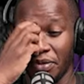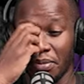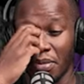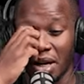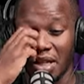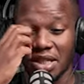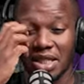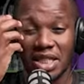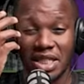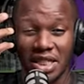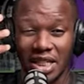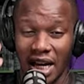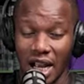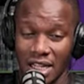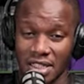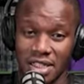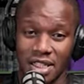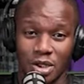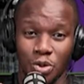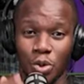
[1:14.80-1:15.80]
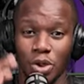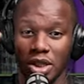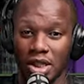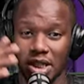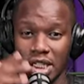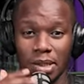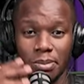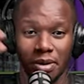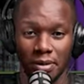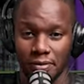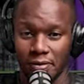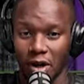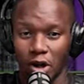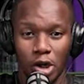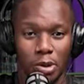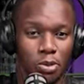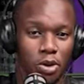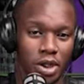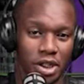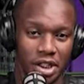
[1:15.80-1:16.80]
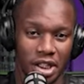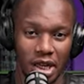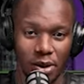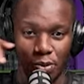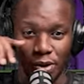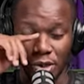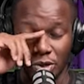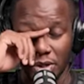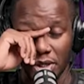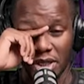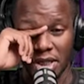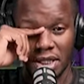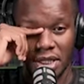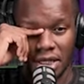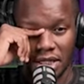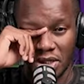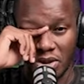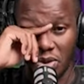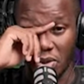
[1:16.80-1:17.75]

Man City assets will still be valuable in game week 26.